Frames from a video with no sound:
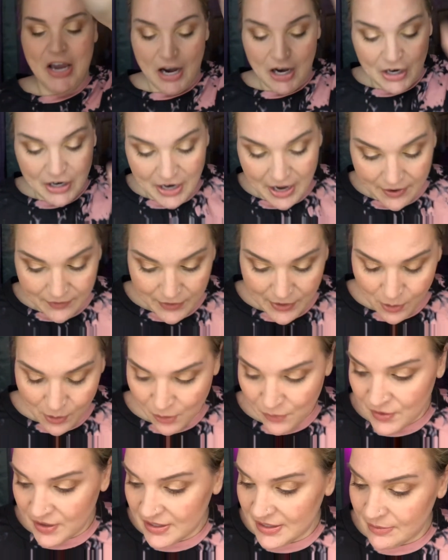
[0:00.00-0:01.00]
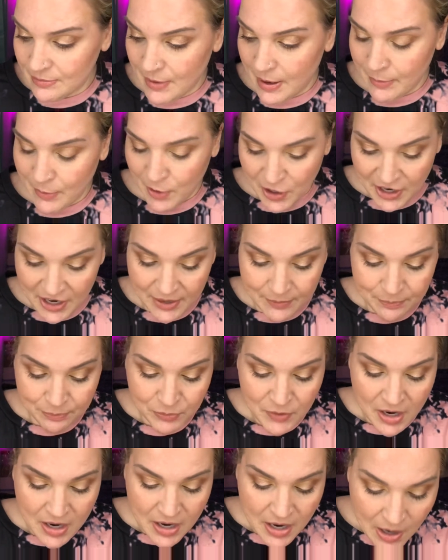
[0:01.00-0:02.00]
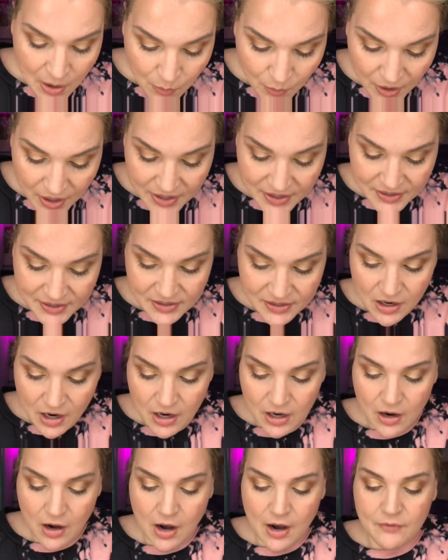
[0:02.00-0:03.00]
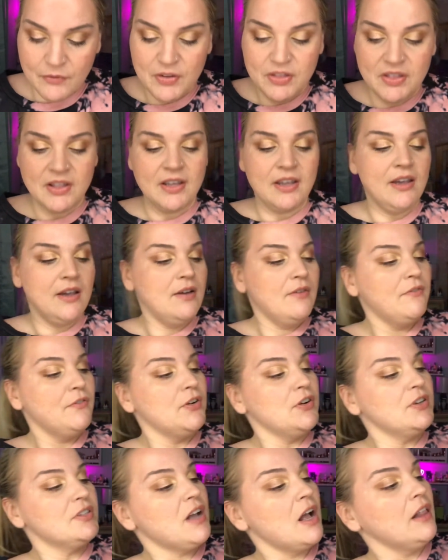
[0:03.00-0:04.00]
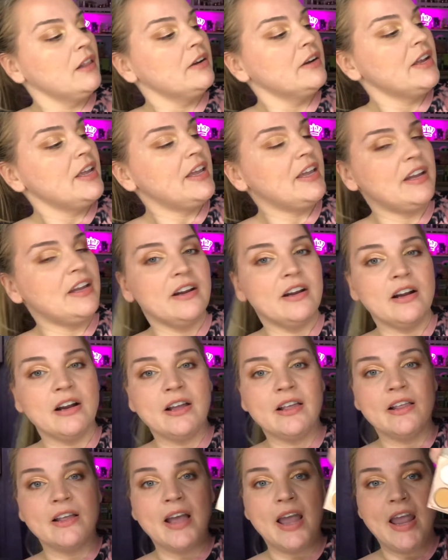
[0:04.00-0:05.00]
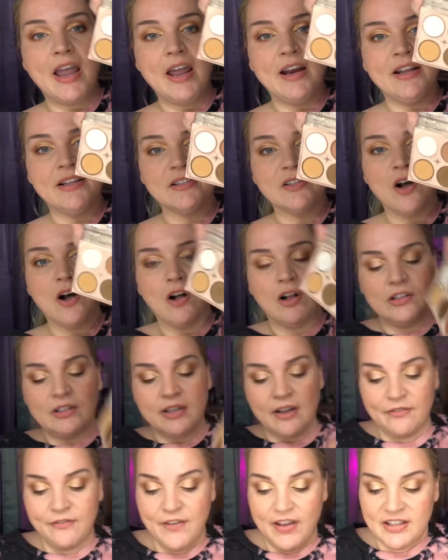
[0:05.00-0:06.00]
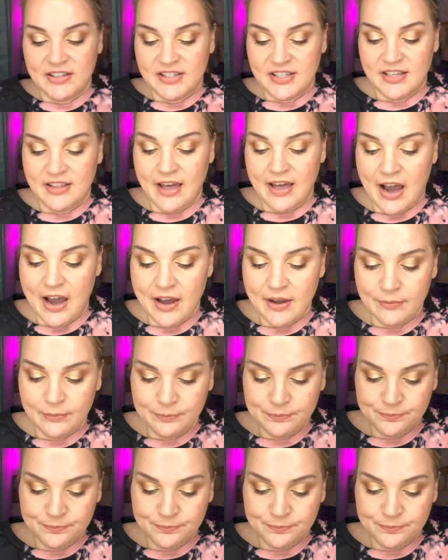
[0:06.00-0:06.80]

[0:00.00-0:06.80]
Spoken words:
on every orifice of my body. We're gonna start off with the first color here and it's called Fancy That.